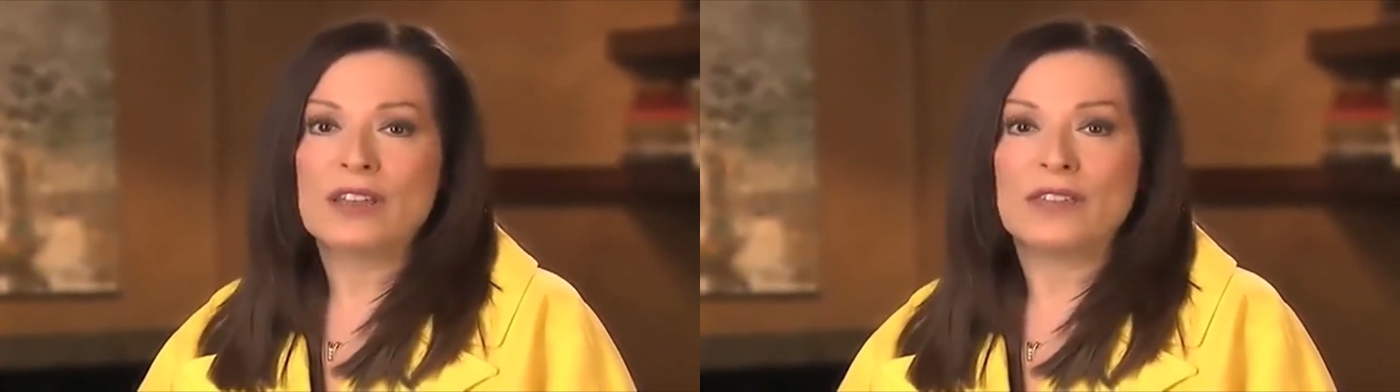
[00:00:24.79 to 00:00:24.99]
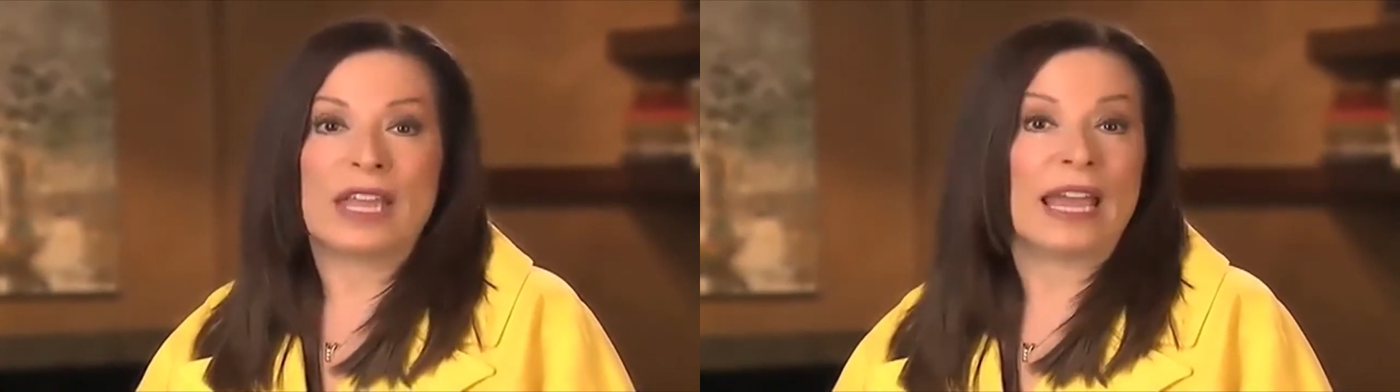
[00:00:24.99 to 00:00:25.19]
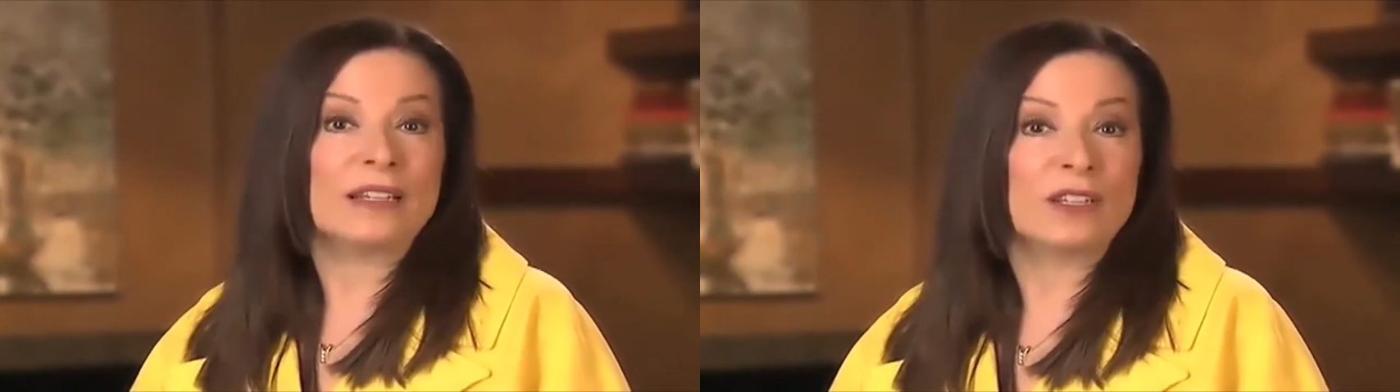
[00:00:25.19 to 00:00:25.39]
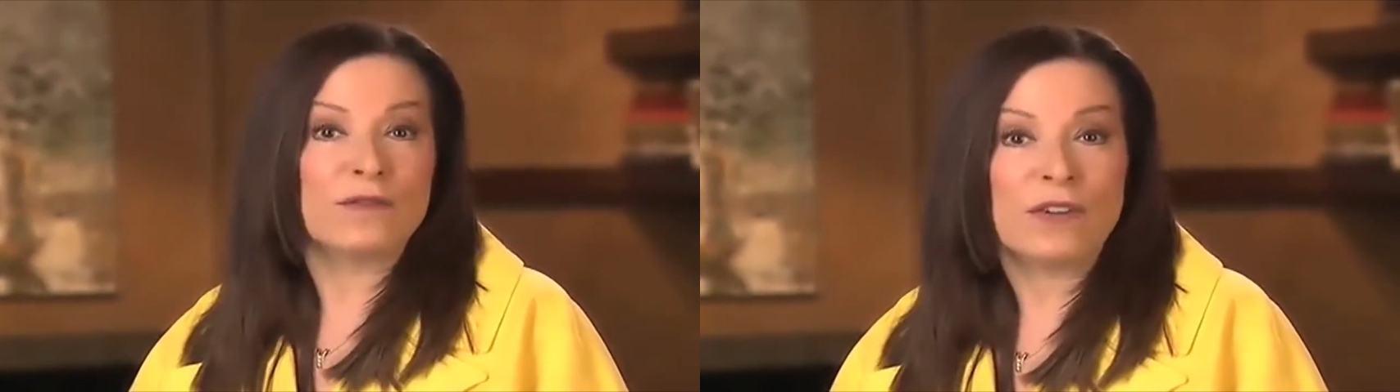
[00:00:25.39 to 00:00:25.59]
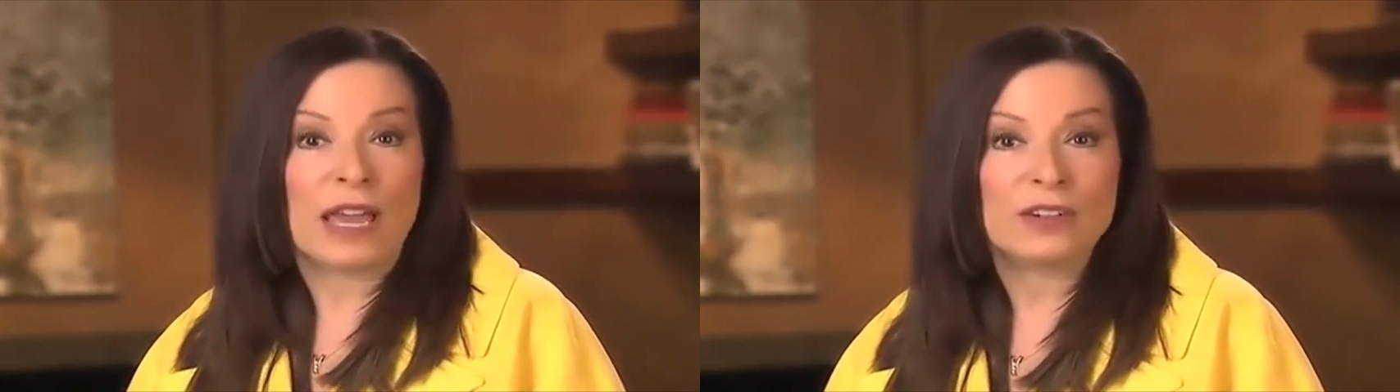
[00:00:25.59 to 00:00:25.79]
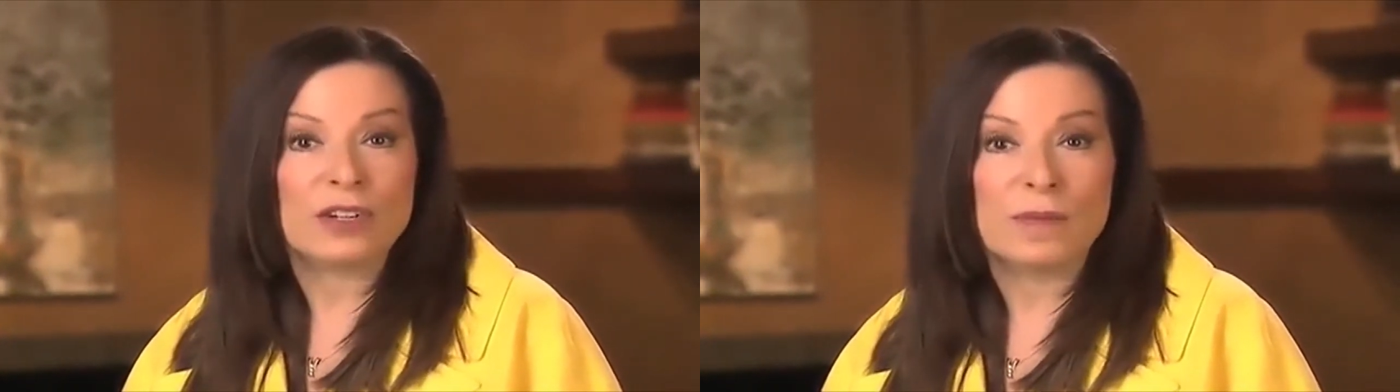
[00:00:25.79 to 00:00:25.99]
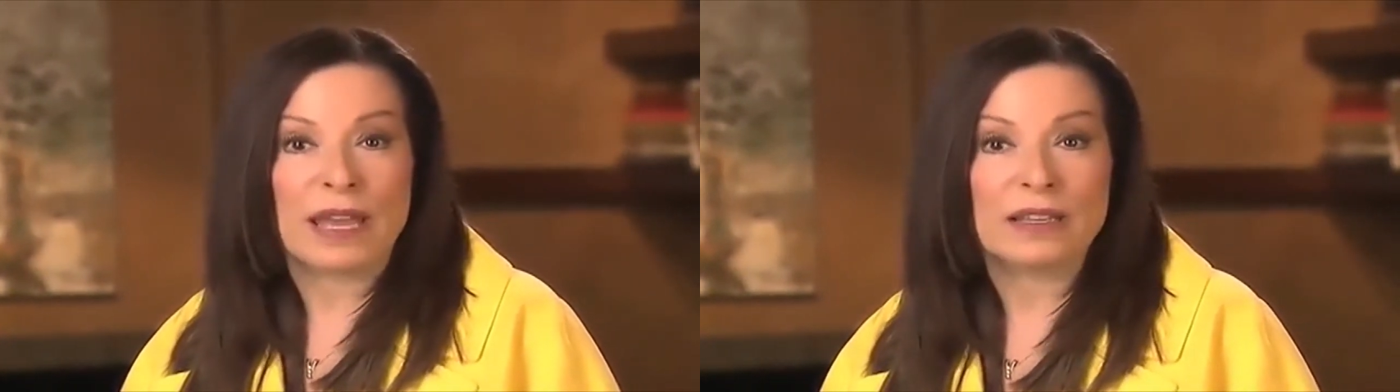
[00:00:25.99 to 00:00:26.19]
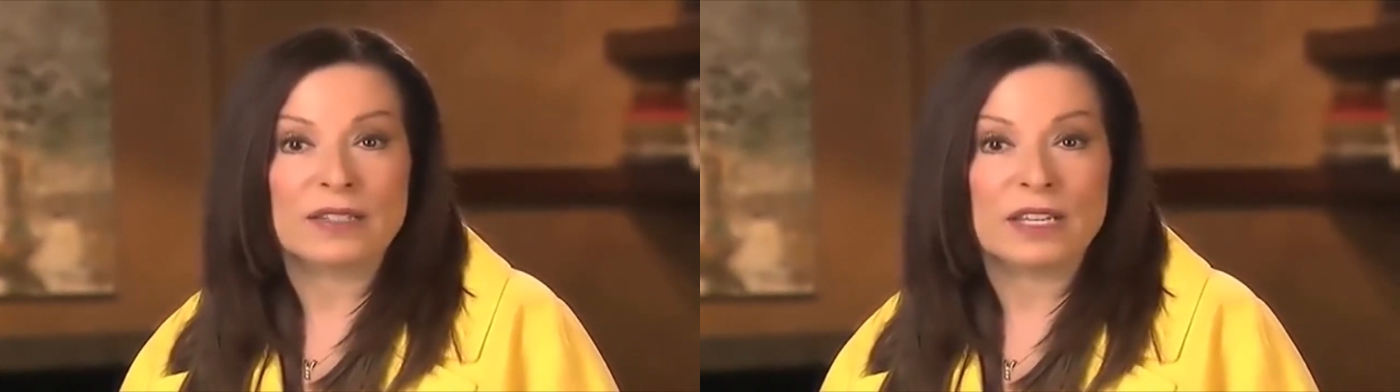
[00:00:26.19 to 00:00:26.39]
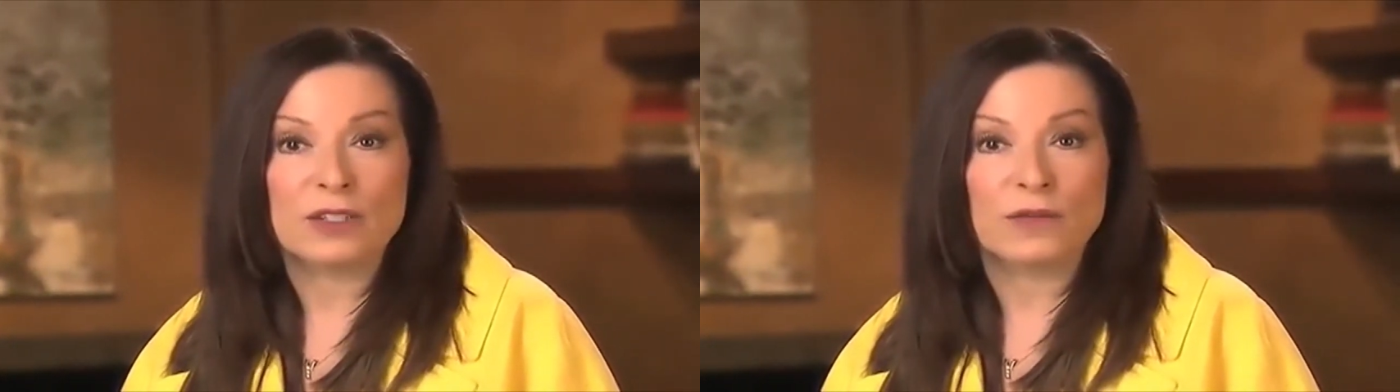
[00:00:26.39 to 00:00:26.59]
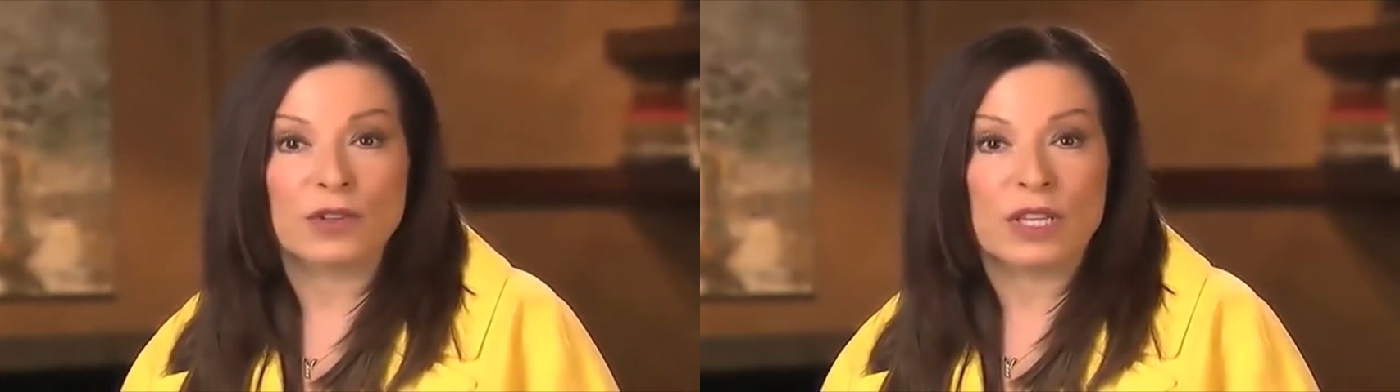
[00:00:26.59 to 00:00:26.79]
The ads in fashion
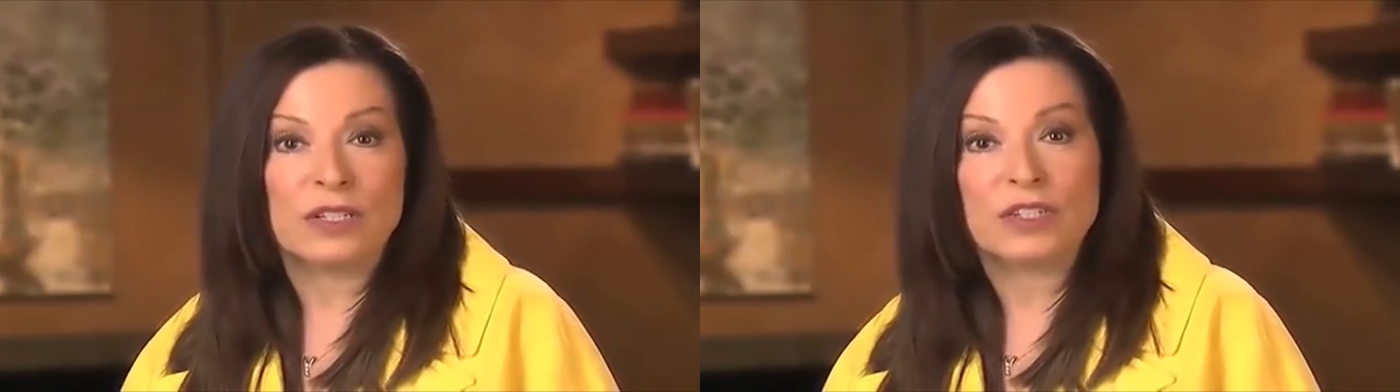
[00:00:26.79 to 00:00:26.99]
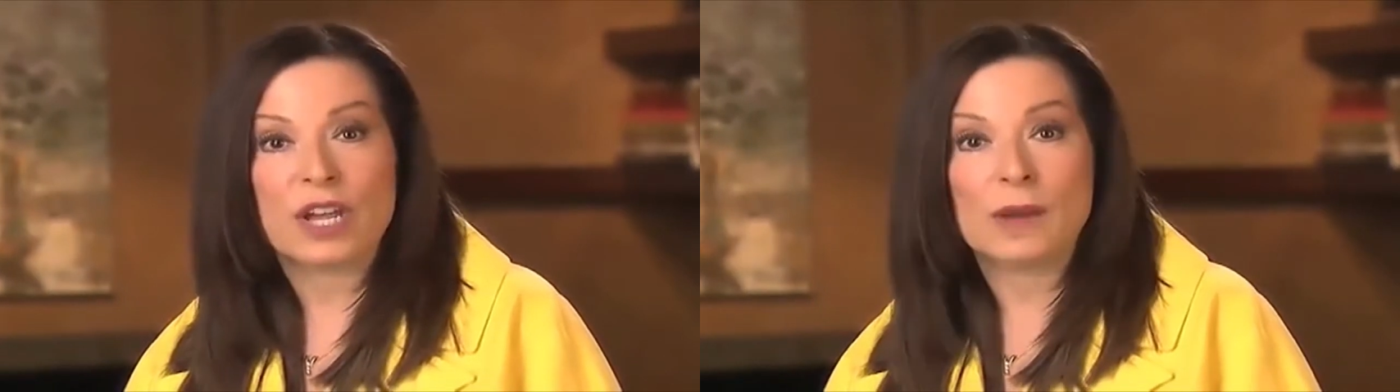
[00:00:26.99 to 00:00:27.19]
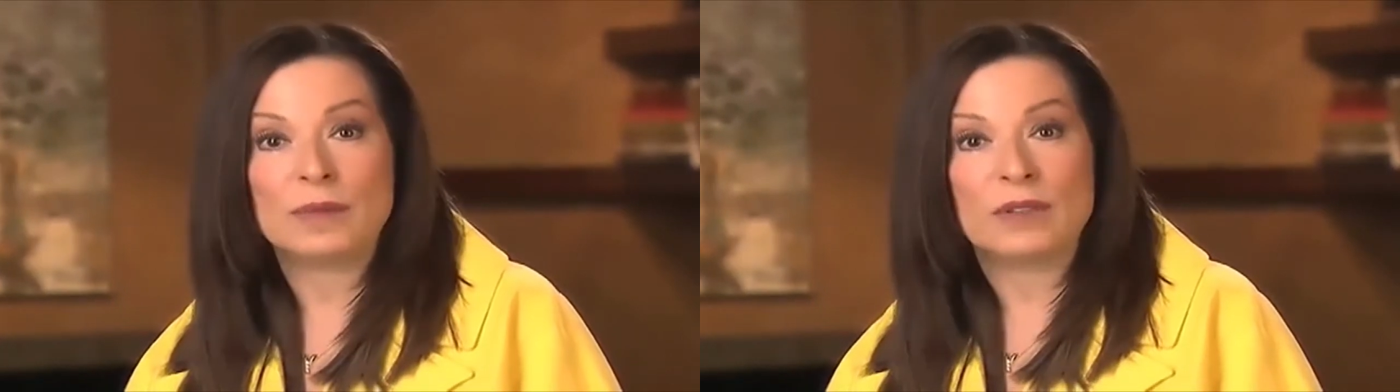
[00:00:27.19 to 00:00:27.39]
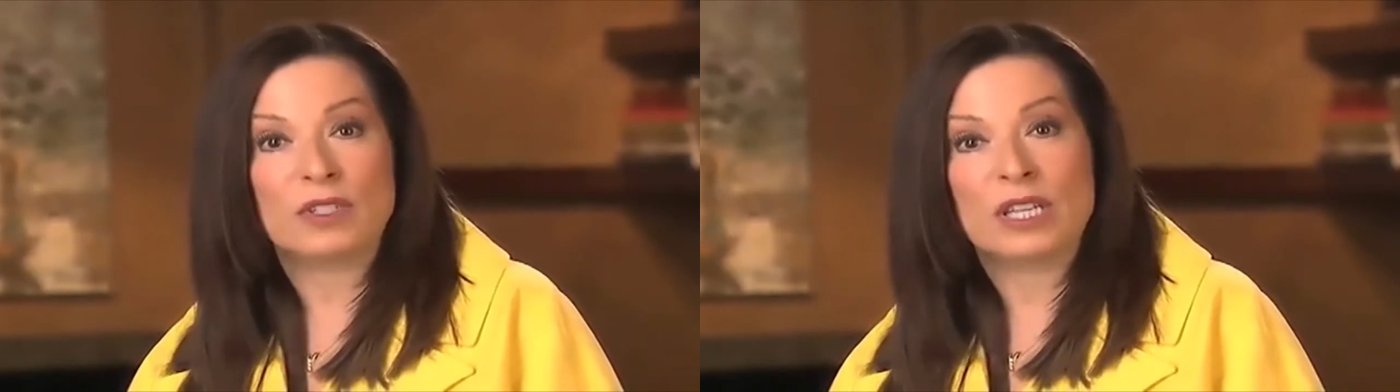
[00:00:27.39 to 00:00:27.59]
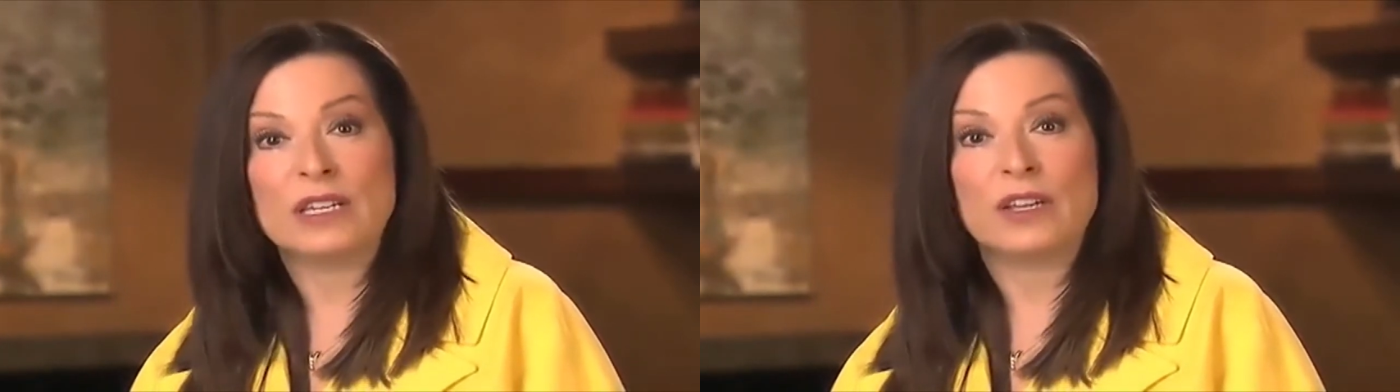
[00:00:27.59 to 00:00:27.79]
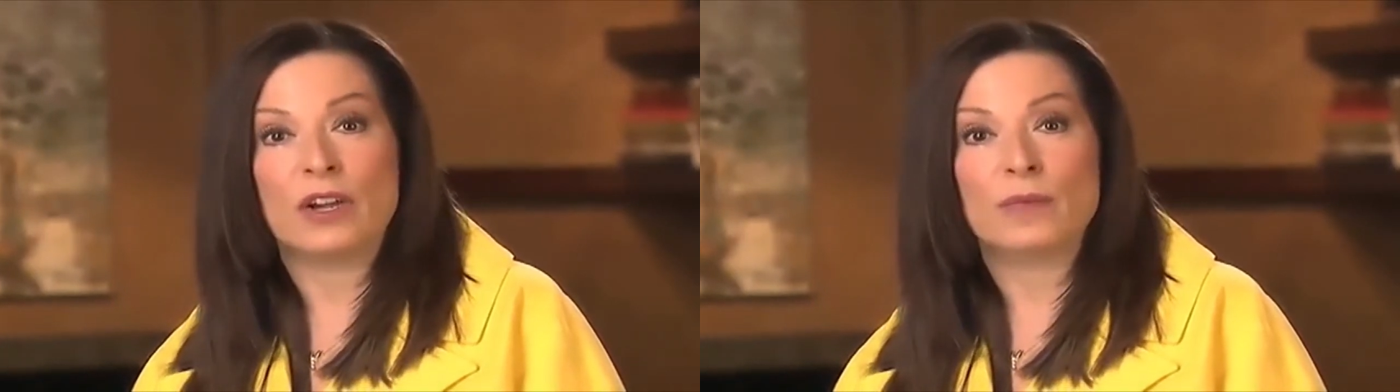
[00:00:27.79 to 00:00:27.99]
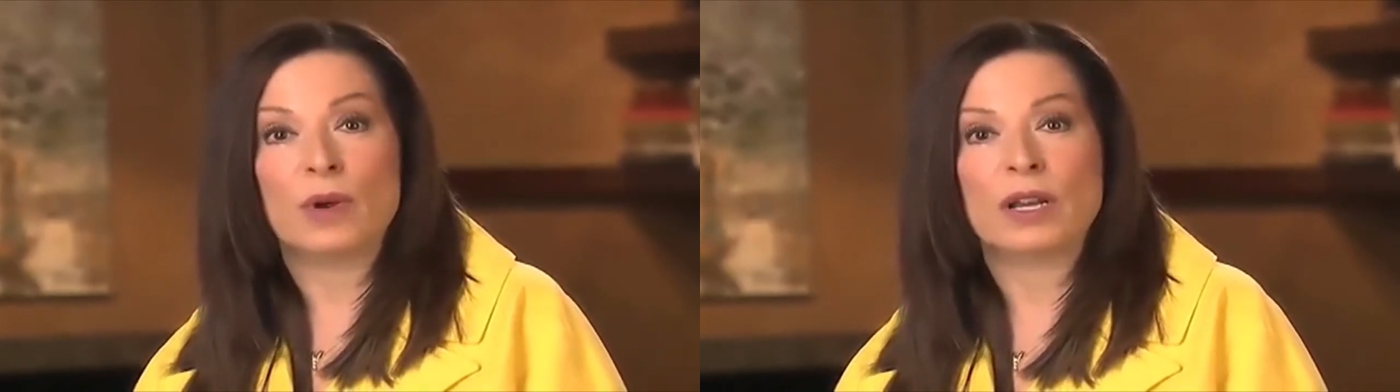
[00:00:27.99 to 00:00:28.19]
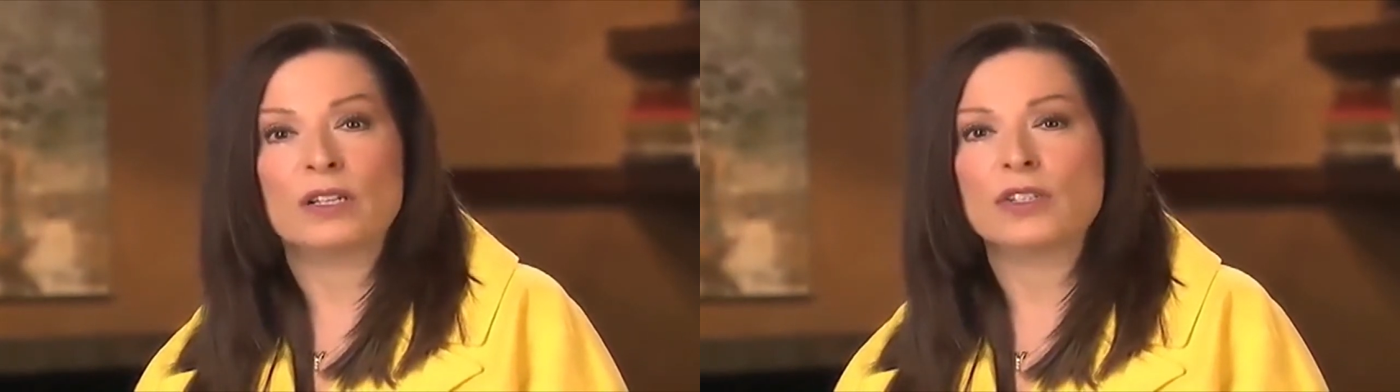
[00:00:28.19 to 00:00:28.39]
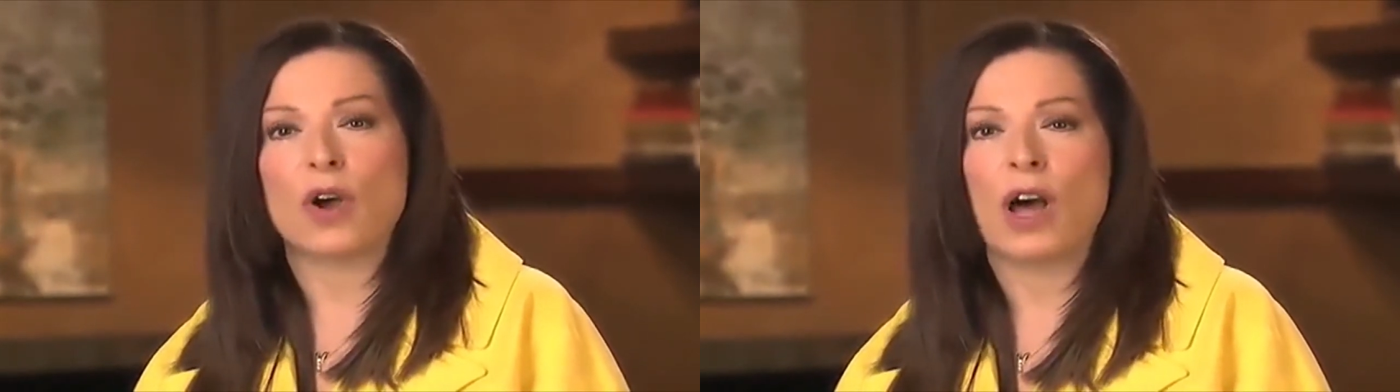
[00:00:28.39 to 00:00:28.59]
magazines for these types of skincare products